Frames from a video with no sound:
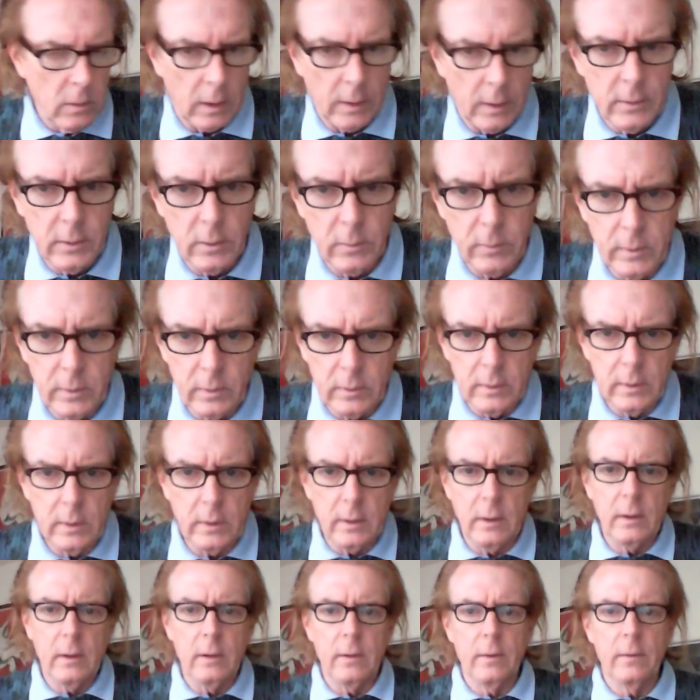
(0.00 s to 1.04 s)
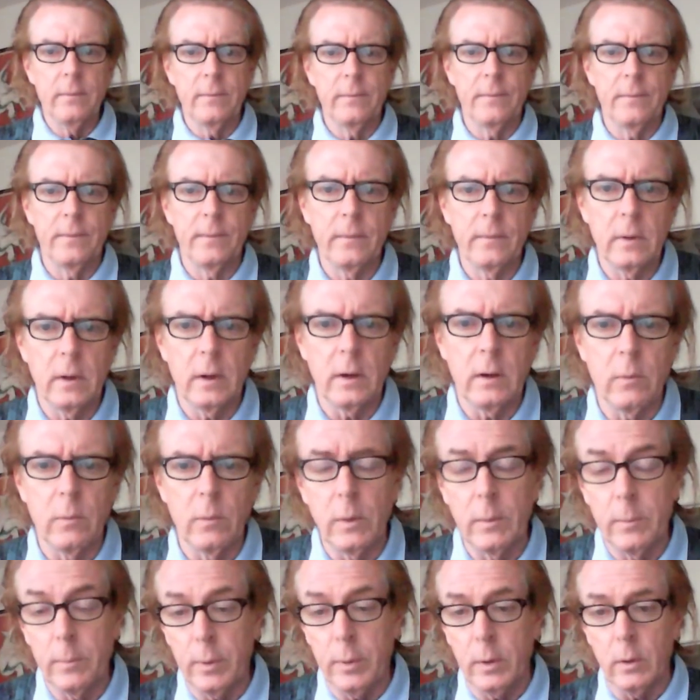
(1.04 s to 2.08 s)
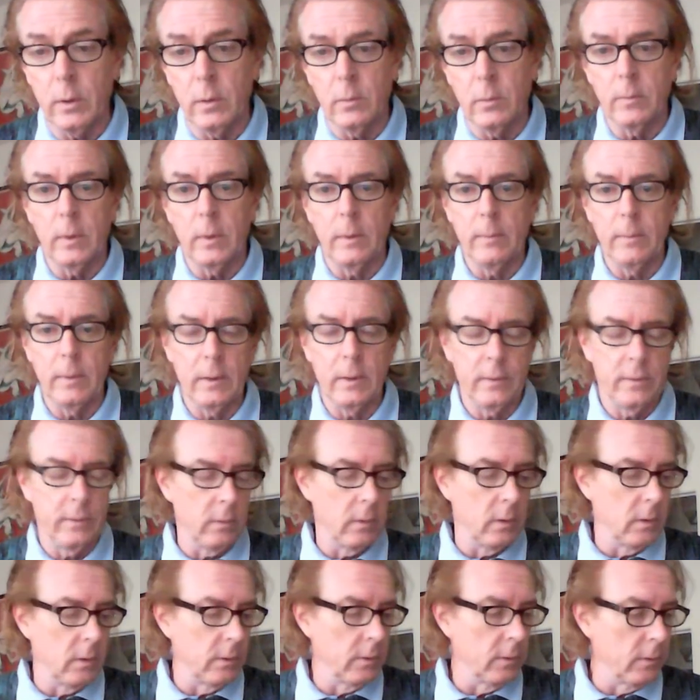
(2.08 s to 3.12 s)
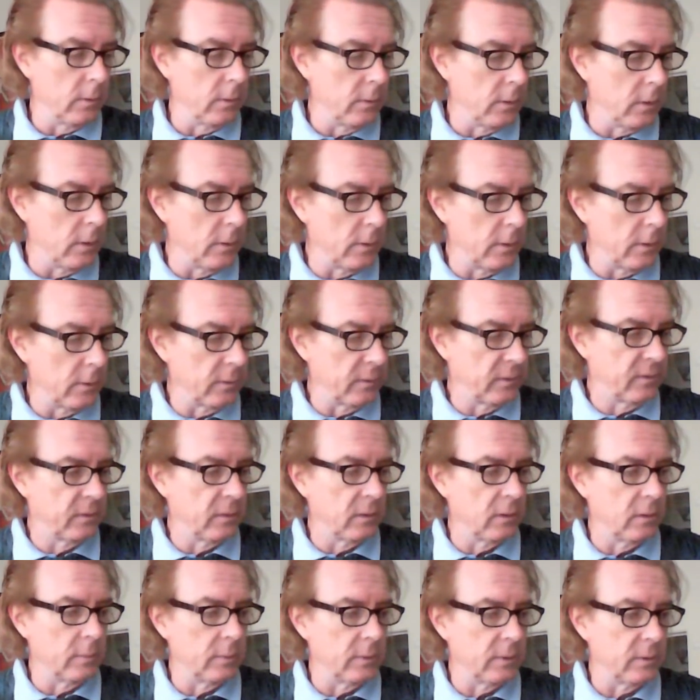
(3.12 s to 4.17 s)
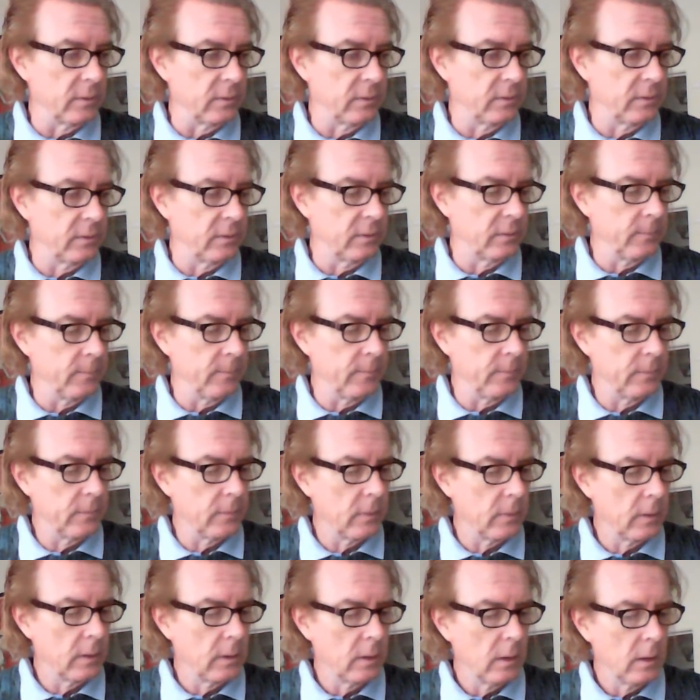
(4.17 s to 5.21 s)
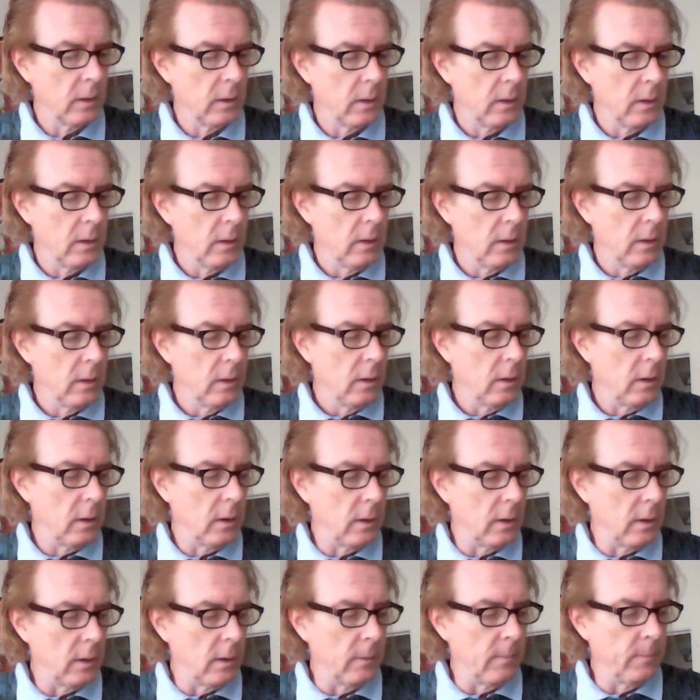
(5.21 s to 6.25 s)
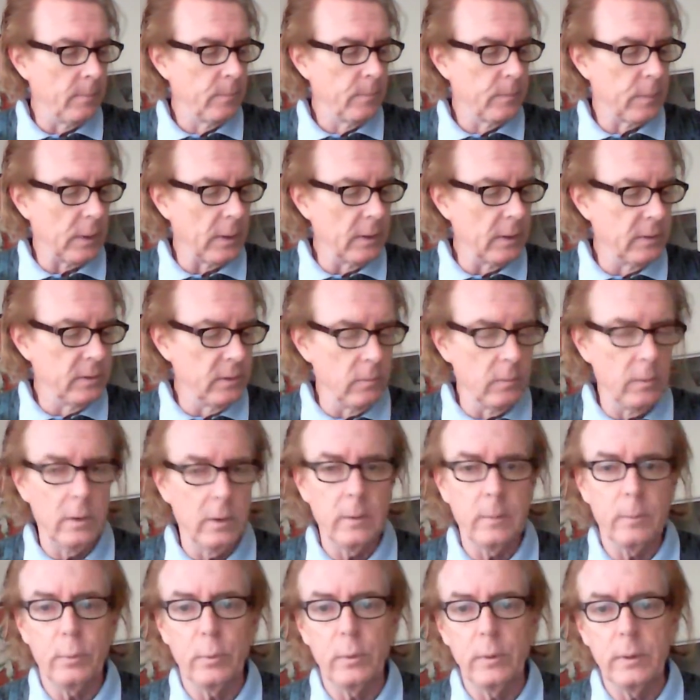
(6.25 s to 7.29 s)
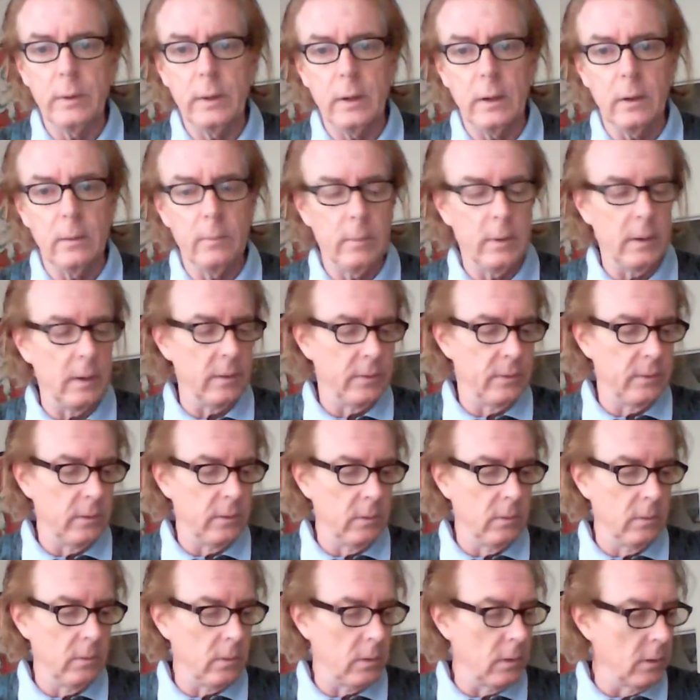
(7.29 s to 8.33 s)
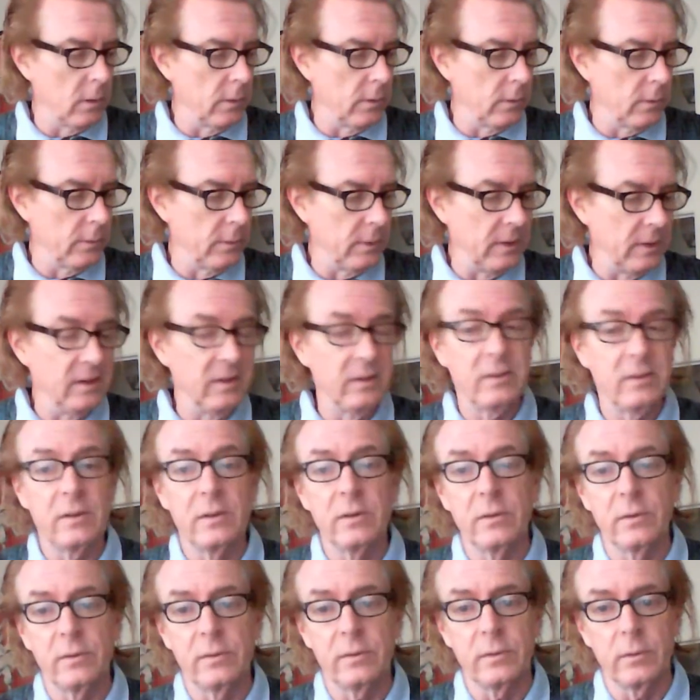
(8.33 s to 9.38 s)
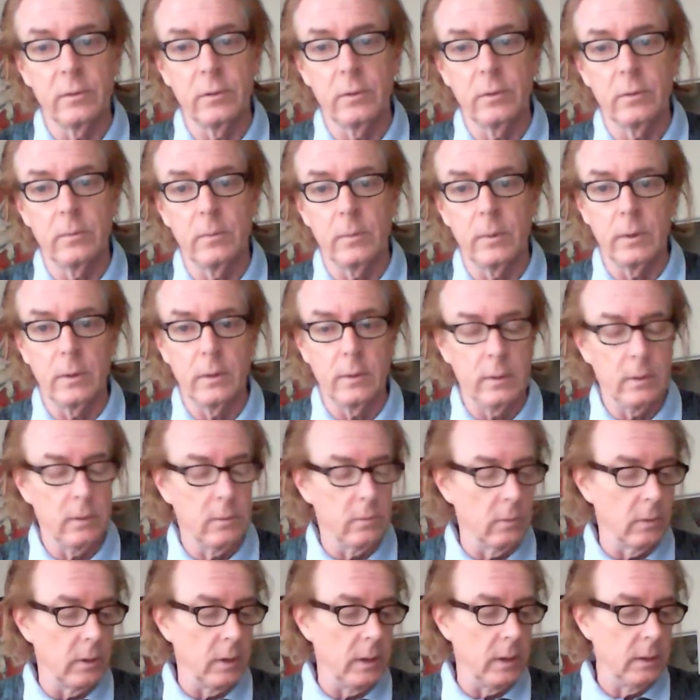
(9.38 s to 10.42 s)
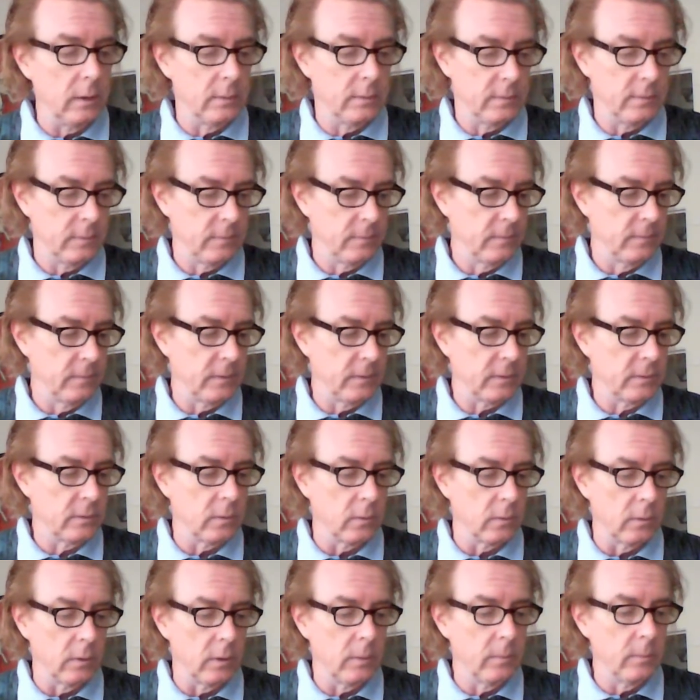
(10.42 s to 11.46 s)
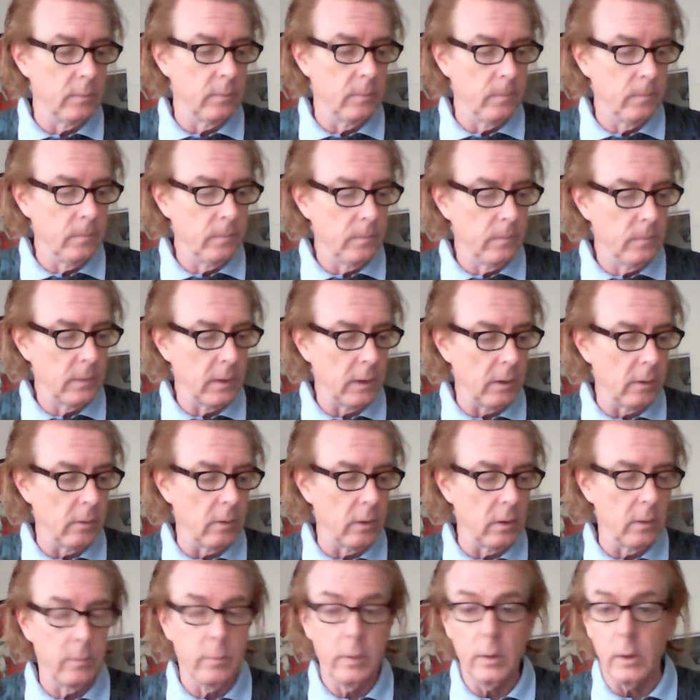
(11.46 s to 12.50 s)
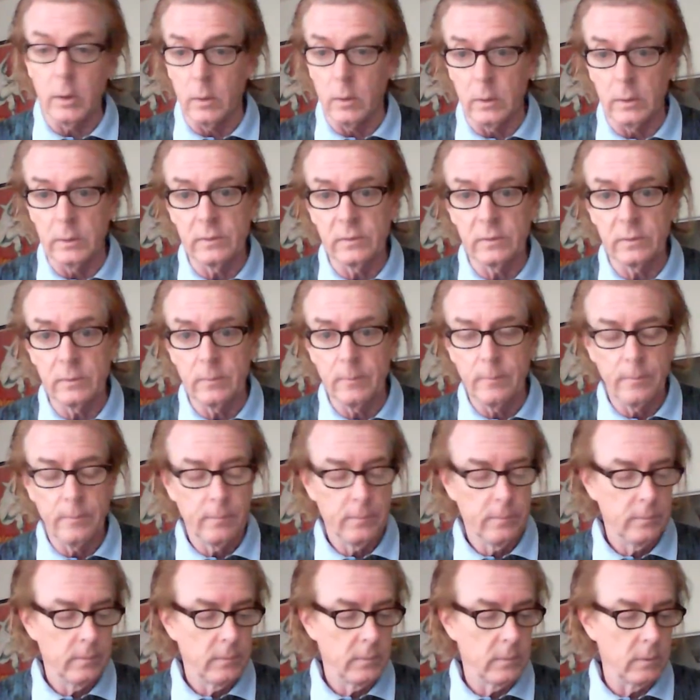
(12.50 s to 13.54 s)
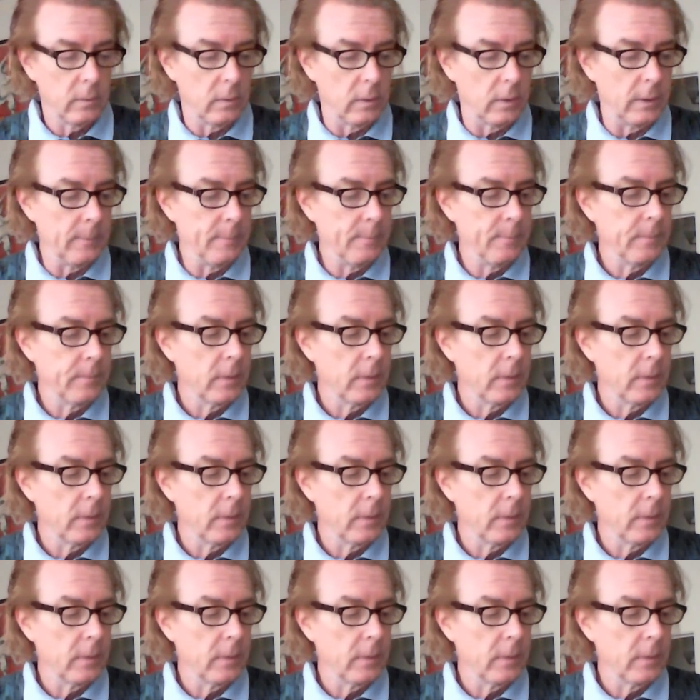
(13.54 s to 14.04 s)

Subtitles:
I know we only have one poem by Matthew Arnold on our syllabus, but I do want to point out Matthew Arnold is considered one of the great Victorian era poets, right?